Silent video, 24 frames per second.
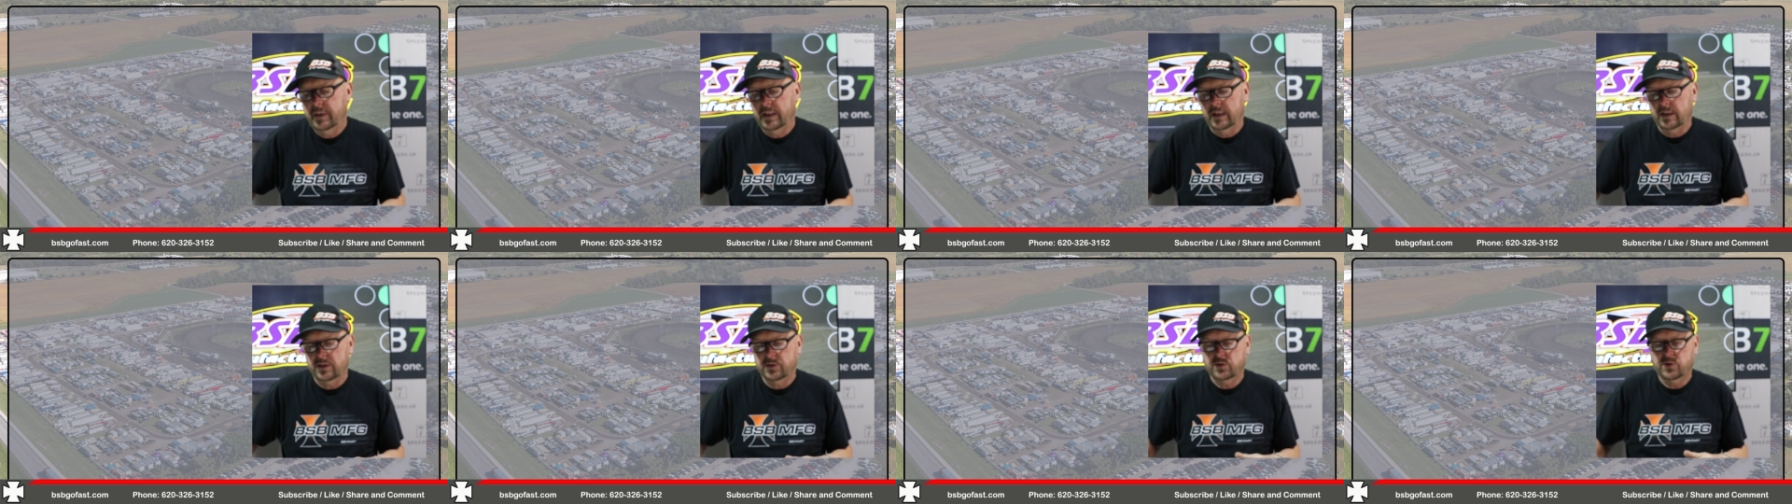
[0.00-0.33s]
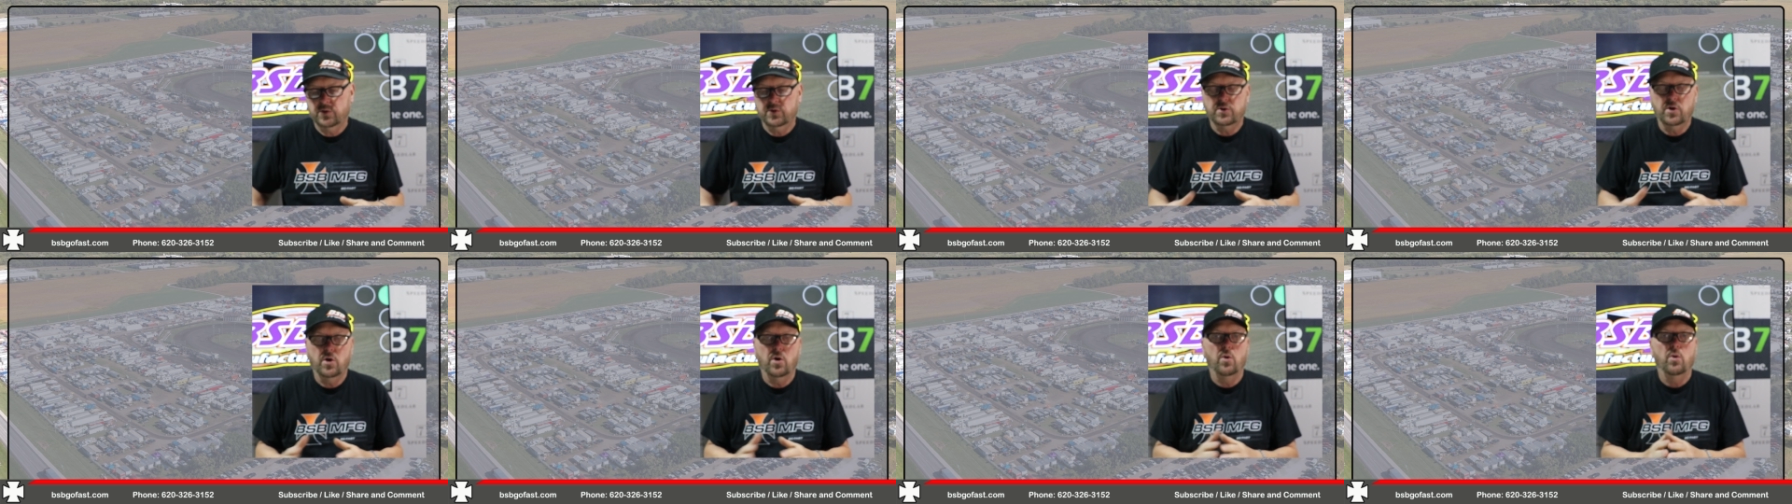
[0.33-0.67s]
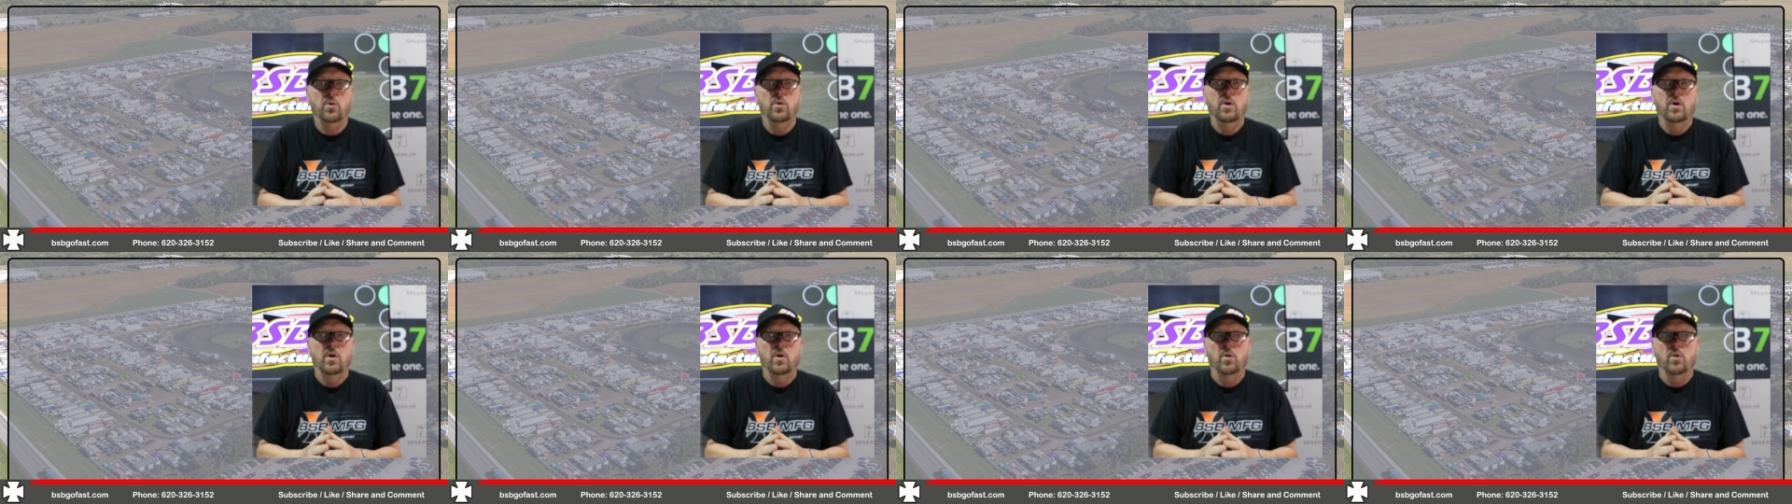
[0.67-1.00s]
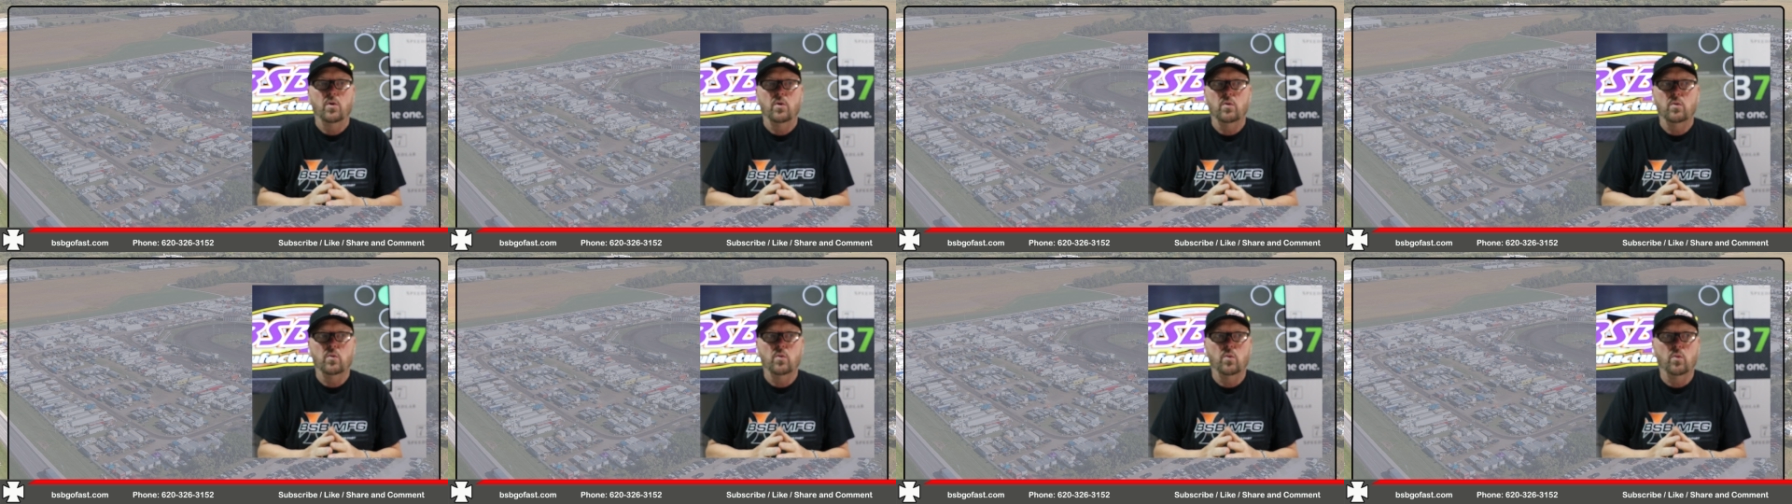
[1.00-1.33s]
pitch. So
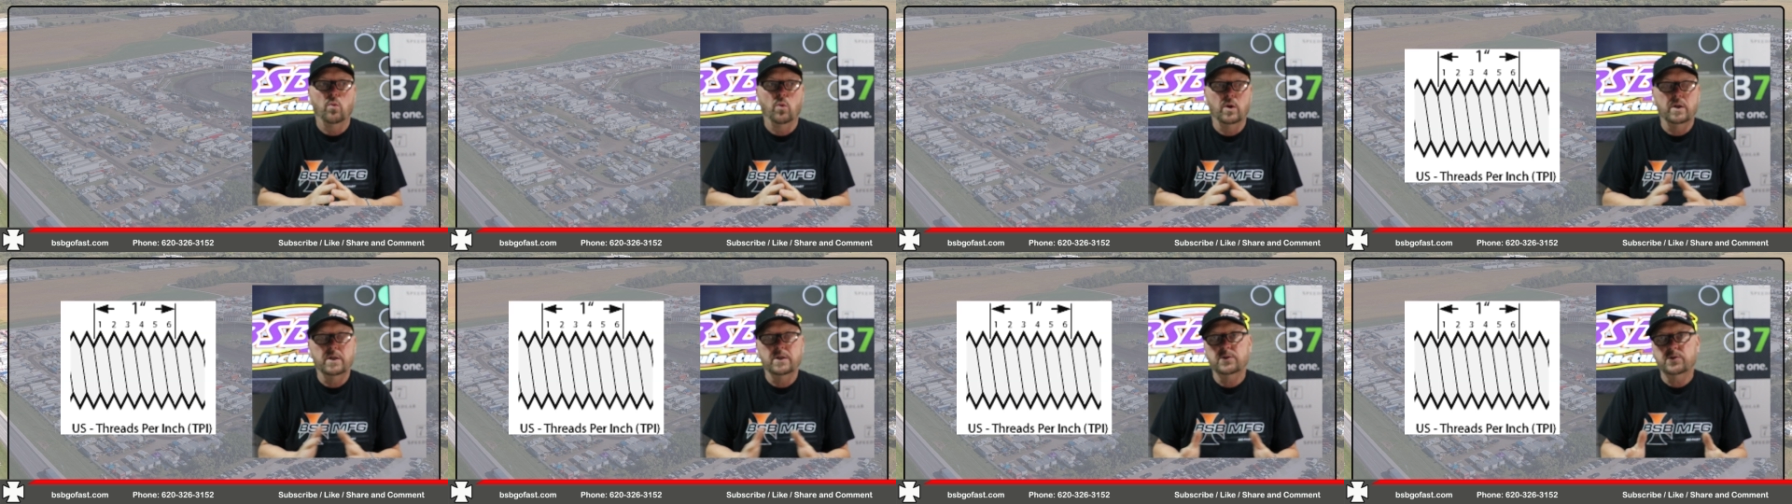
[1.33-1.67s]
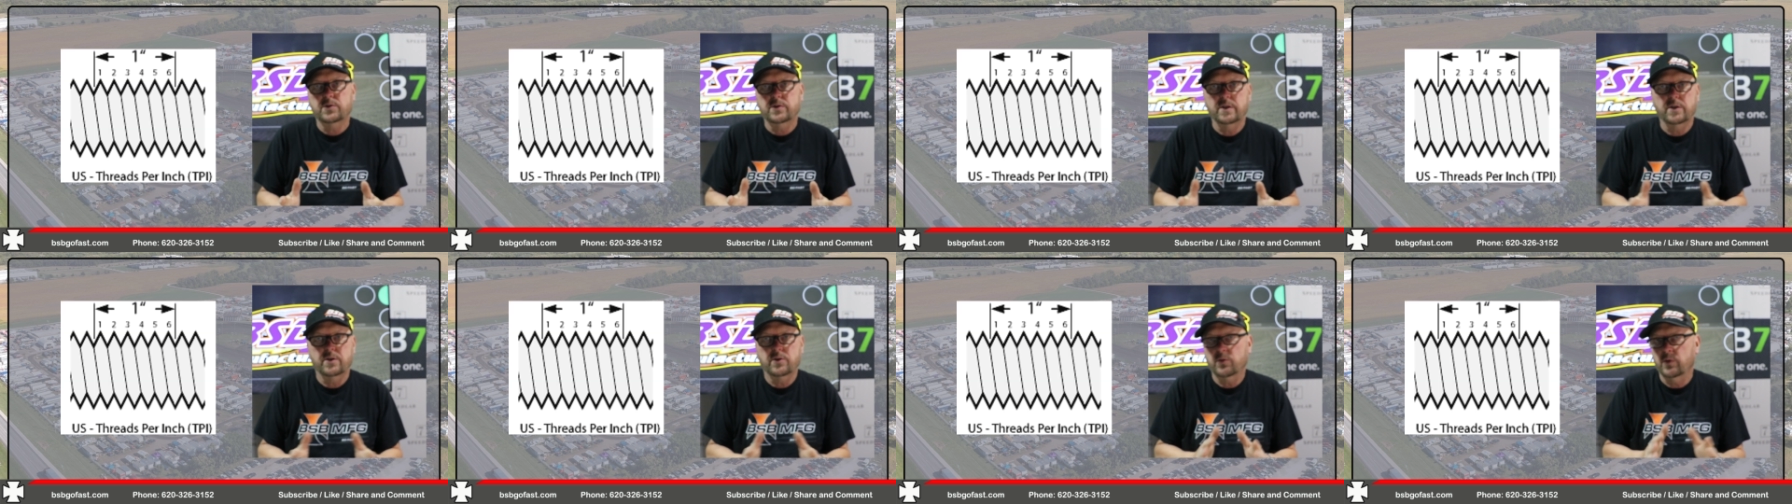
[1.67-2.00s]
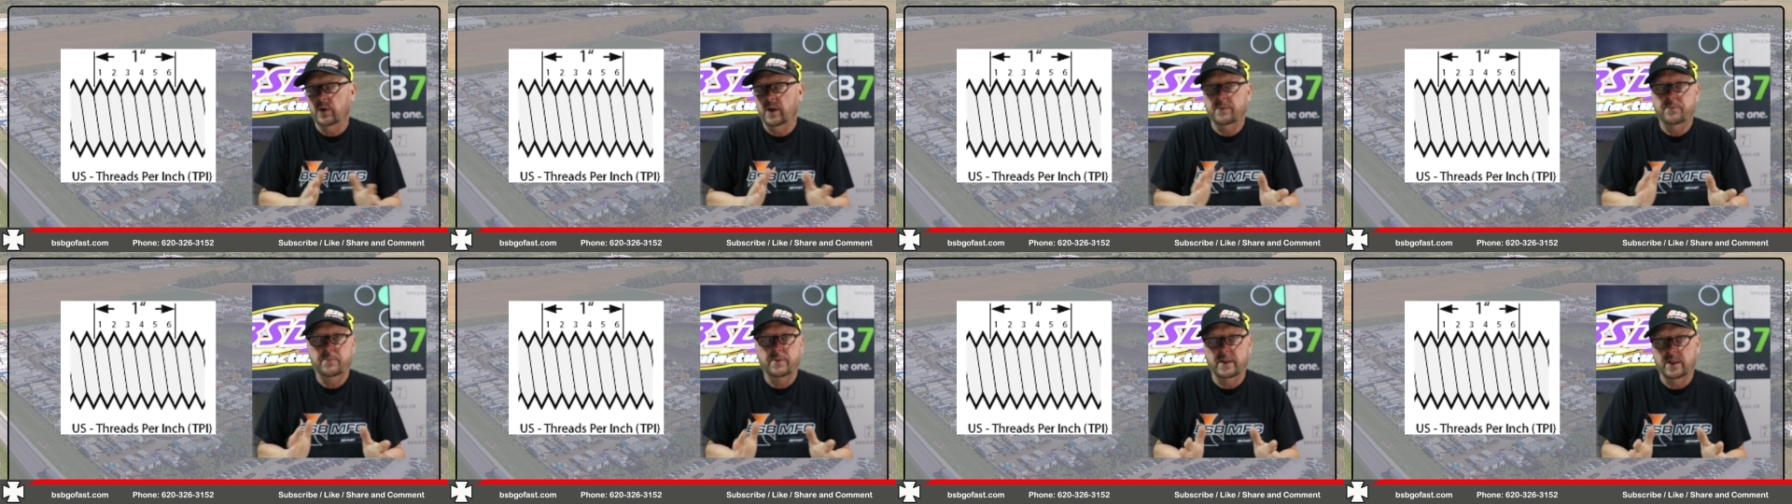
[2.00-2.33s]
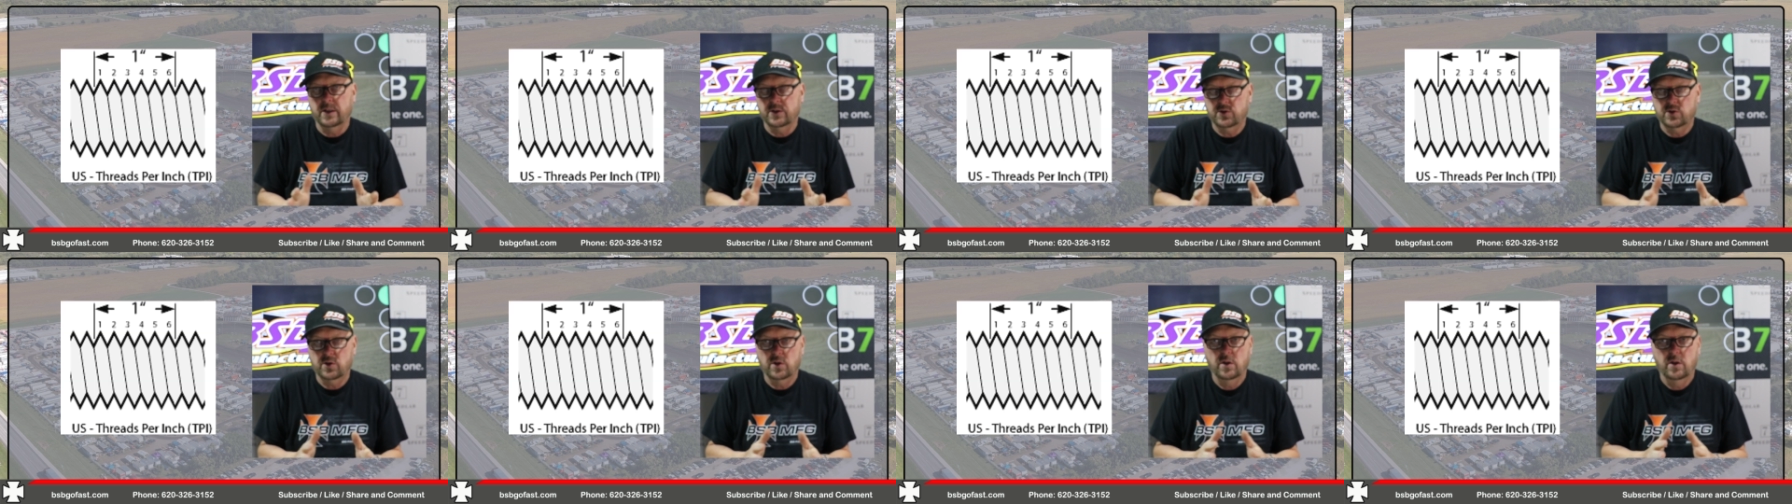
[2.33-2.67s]
what is the thread
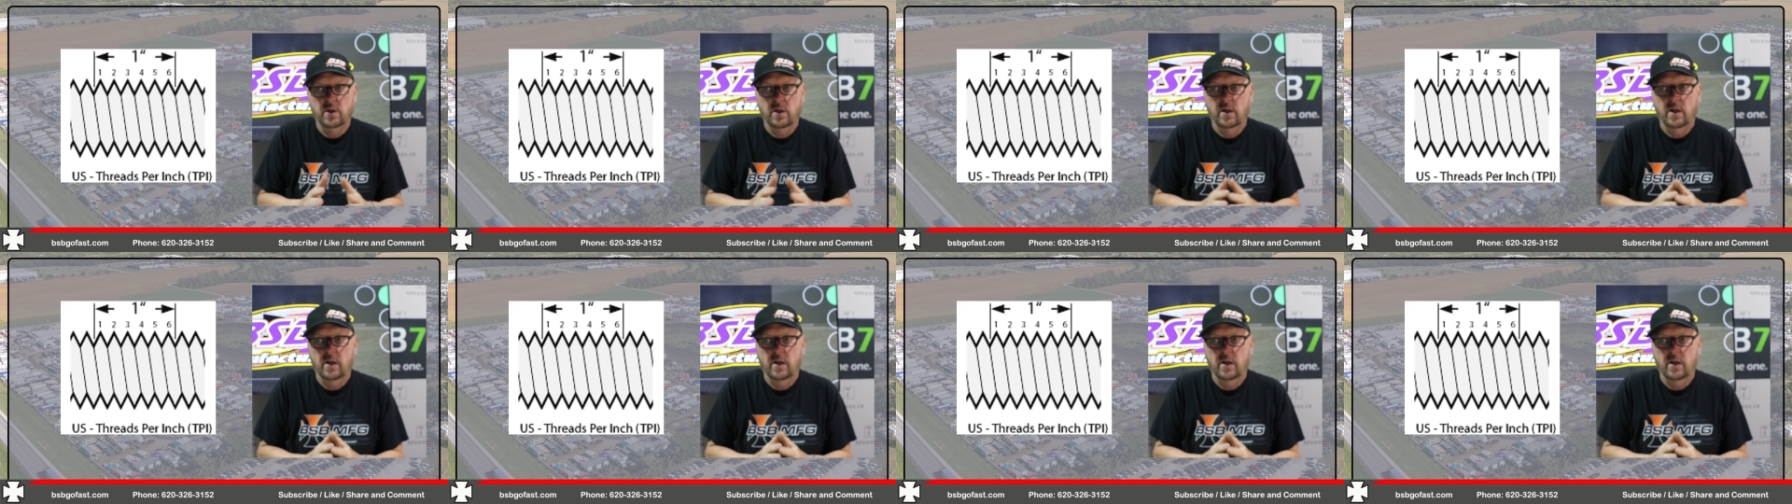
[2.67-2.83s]
pitch?